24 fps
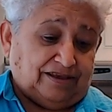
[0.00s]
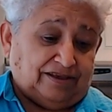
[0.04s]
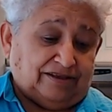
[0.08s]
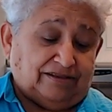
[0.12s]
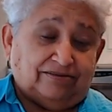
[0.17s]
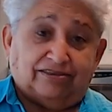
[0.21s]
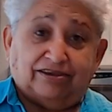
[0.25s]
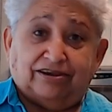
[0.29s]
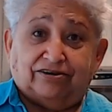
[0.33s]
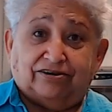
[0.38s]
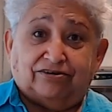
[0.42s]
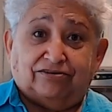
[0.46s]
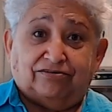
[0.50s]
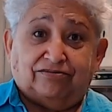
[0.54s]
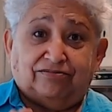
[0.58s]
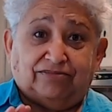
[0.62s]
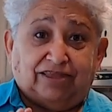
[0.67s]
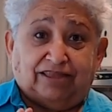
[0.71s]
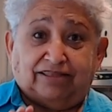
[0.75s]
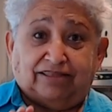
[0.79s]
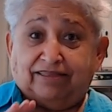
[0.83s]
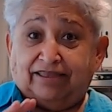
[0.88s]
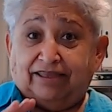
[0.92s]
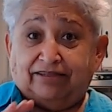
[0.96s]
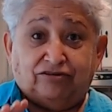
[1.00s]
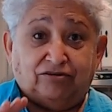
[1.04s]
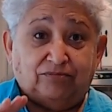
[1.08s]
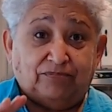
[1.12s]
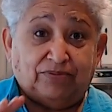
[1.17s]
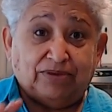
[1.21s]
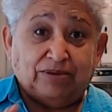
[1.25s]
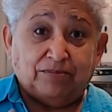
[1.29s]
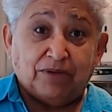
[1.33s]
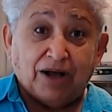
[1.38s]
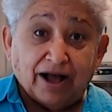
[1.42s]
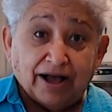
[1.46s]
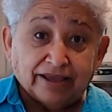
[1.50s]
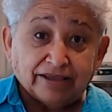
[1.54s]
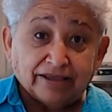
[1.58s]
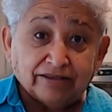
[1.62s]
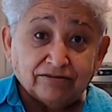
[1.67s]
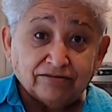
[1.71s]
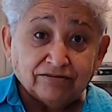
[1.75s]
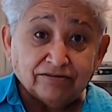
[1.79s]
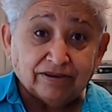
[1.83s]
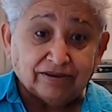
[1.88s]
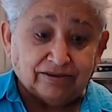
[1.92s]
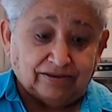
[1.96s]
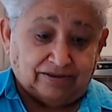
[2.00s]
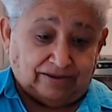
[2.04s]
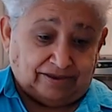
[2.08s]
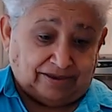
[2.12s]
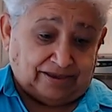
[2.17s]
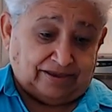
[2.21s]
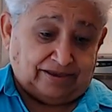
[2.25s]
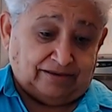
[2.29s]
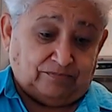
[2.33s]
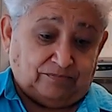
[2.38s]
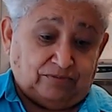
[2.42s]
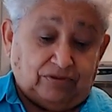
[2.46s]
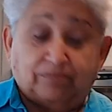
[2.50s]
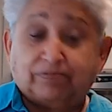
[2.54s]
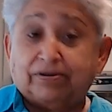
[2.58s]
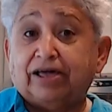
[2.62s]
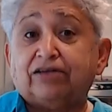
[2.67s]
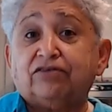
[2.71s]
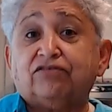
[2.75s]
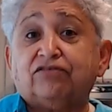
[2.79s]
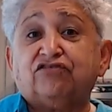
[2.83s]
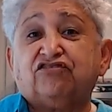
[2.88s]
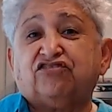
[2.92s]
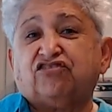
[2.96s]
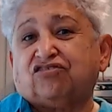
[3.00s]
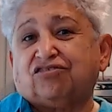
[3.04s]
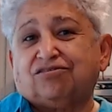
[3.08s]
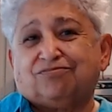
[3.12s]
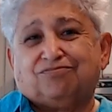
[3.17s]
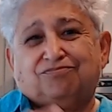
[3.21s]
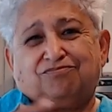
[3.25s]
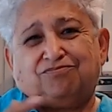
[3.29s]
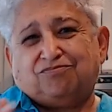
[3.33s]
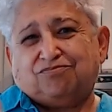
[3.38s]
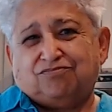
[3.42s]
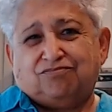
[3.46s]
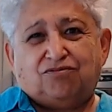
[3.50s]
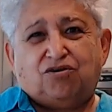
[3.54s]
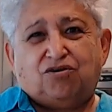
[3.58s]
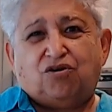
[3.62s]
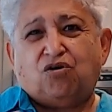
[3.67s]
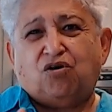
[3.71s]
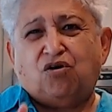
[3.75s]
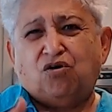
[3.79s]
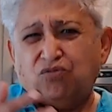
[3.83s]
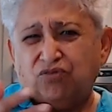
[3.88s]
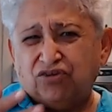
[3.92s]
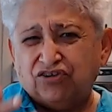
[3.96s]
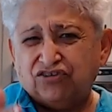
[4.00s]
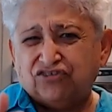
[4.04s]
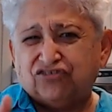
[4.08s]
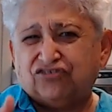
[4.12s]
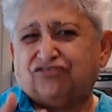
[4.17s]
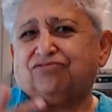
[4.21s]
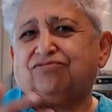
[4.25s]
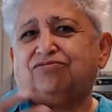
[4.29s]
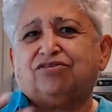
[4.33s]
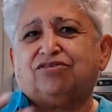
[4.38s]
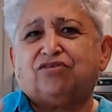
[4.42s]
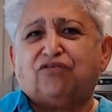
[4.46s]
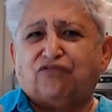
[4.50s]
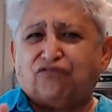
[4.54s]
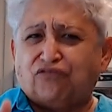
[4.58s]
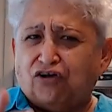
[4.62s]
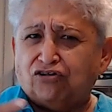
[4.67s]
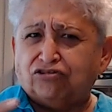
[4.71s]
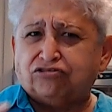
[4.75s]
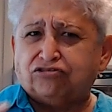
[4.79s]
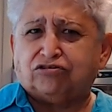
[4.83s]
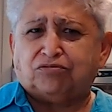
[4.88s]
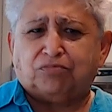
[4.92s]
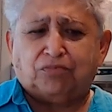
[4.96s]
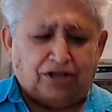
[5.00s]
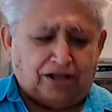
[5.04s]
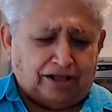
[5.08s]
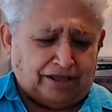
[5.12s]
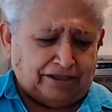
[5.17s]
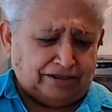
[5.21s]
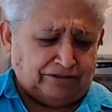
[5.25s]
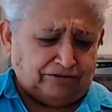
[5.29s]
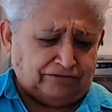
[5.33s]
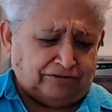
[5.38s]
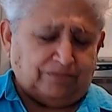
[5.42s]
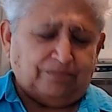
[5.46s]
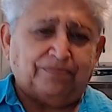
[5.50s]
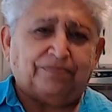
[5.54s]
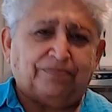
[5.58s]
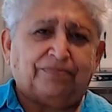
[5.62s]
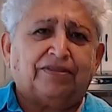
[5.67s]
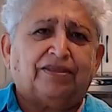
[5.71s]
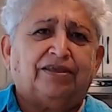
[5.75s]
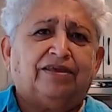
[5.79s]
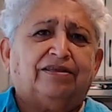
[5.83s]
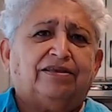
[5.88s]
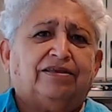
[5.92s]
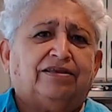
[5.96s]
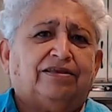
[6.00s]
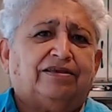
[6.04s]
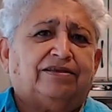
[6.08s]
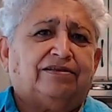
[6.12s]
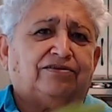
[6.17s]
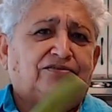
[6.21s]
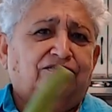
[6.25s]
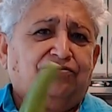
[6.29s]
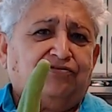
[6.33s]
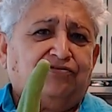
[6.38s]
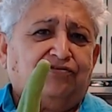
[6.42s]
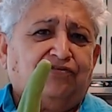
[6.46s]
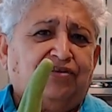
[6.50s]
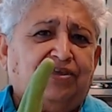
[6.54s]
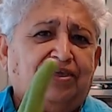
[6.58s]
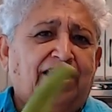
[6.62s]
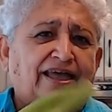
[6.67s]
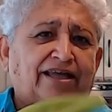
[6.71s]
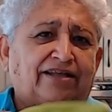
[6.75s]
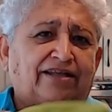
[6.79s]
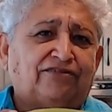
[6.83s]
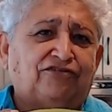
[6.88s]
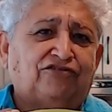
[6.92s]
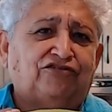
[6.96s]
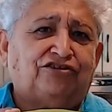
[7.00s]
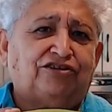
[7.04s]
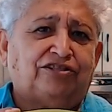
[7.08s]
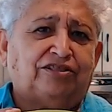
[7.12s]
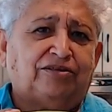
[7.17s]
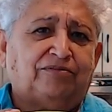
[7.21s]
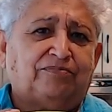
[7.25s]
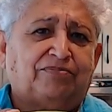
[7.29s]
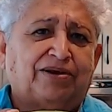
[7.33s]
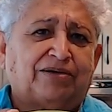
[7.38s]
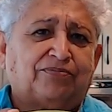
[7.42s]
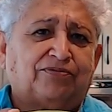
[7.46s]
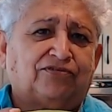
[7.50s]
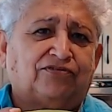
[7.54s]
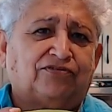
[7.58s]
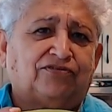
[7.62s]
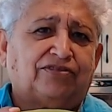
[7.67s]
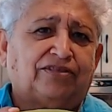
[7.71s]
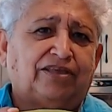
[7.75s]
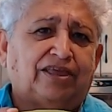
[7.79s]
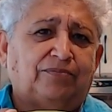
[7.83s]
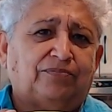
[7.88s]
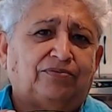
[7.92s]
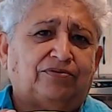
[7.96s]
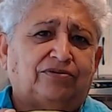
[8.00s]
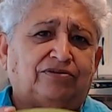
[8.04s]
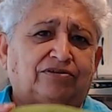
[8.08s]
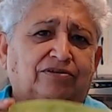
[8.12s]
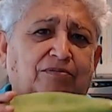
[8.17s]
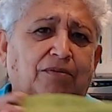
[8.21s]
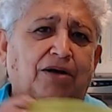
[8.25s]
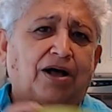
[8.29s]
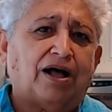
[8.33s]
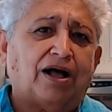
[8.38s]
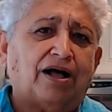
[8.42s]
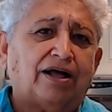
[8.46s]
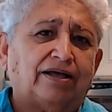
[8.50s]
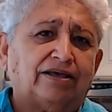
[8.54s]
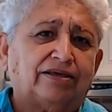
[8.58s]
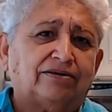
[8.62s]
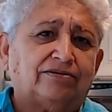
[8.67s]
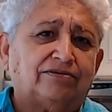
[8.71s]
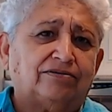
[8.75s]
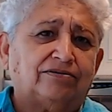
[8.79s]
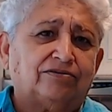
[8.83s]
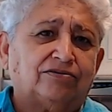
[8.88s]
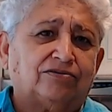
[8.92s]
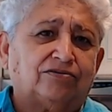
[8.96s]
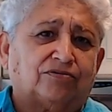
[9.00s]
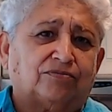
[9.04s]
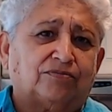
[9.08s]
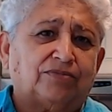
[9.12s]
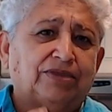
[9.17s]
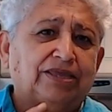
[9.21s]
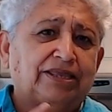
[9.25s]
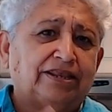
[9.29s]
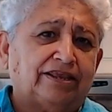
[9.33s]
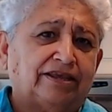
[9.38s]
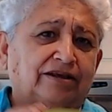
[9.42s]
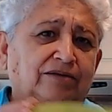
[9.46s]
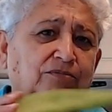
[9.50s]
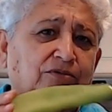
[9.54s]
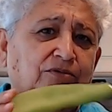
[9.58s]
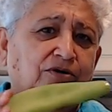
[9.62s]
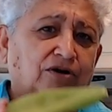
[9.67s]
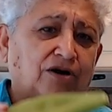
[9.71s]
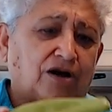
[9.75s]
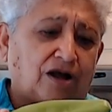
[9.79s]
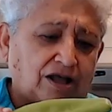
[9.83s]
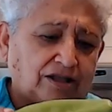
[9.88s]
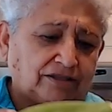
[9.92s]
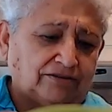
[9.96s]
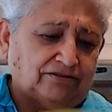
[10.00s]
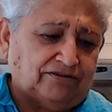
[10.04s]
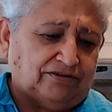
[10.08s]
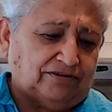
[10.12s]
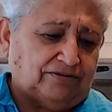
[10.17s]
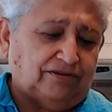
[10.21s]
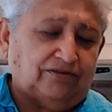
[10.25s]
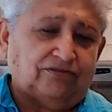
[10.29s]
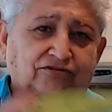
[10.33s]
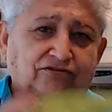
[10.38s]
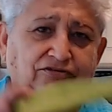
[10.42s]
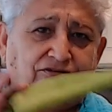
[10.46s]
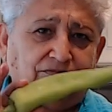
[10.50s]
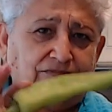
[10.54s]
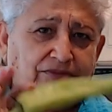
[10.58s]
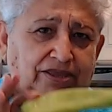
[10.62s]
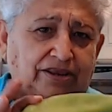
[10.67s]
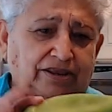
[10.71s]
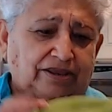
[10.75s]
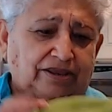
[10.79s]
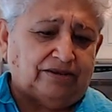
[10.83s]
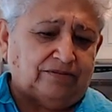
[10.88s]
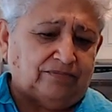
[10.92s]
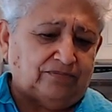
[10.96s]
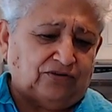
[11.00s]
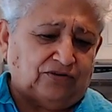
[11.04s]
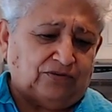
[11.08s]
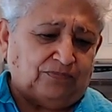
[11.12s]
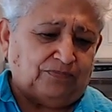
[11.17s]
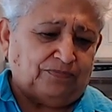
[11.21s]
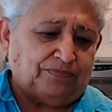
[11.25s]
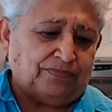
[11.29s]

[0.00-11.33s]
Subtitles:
They tend to be mild. Poblanos are always default mild. You'll see Hatch chili peppers labeled mild or medium or hot. These are mediums.